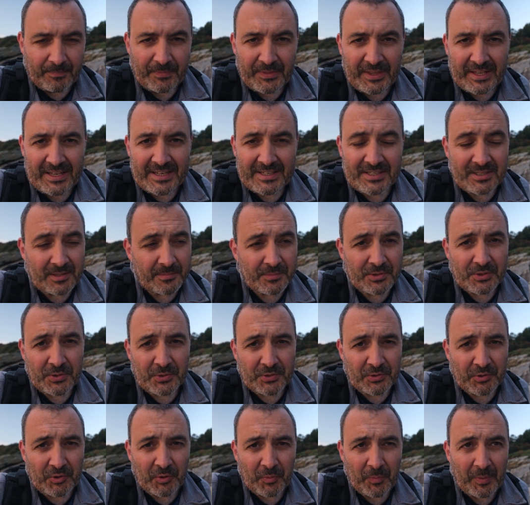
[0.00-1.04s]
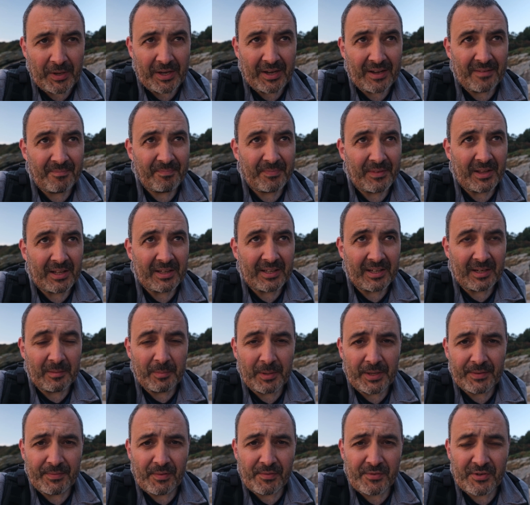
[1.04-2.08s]
these, and I'm sure it's going to be a little
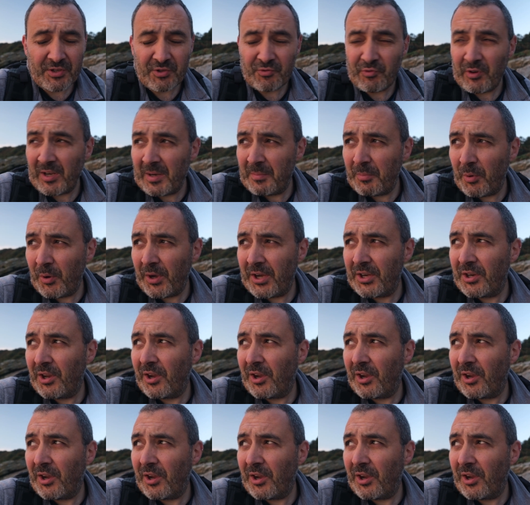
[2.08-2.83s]
bit of a frustrating morning.